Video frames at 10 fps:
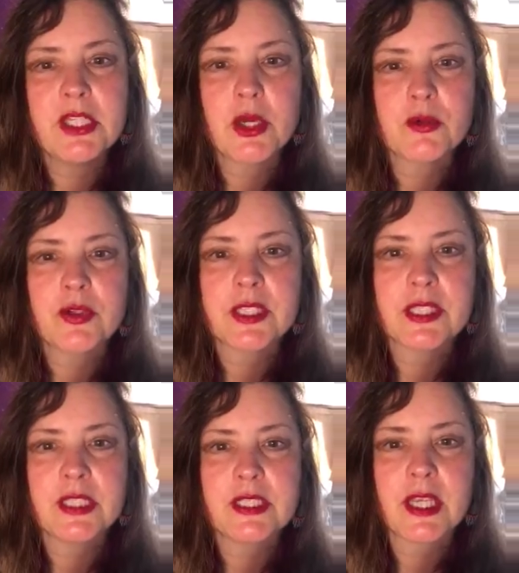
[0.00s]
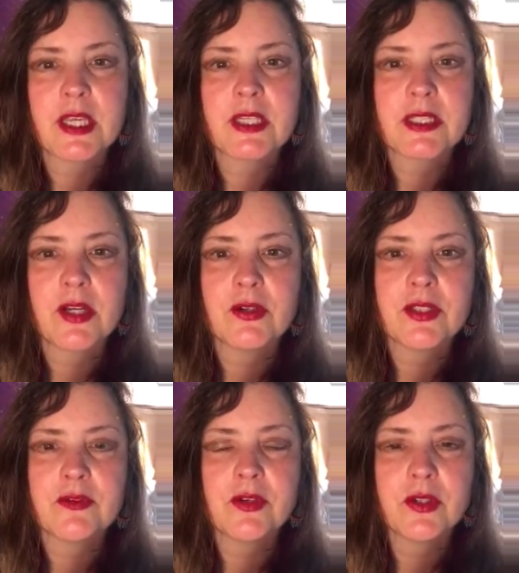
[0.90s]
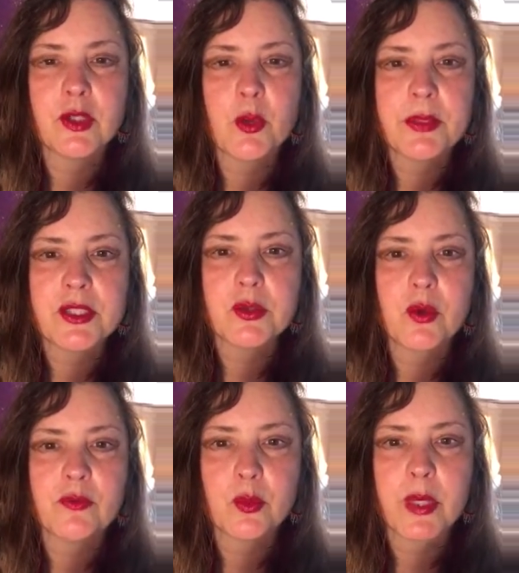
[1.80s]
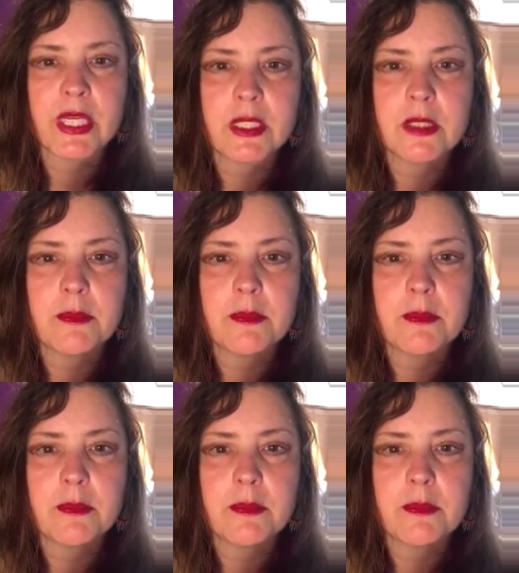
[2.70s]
don't trust any psychics that are severely obese or overweight,